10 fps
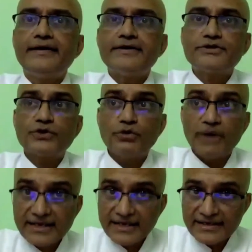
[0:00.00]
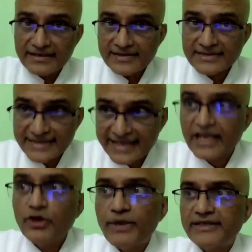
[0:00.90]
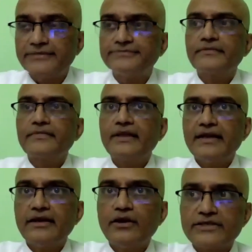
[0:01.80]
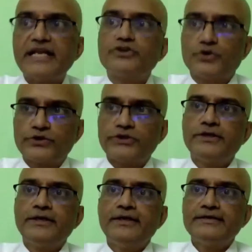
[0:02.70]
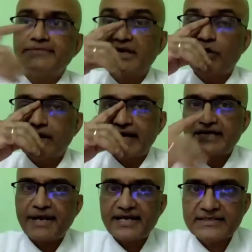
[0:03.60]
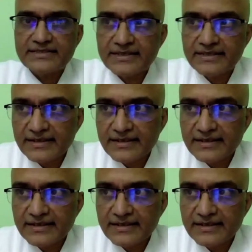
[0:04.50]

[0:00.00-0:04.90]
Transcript: so Kumar currently runs a tech incubator in Los Altos, something called Enterprise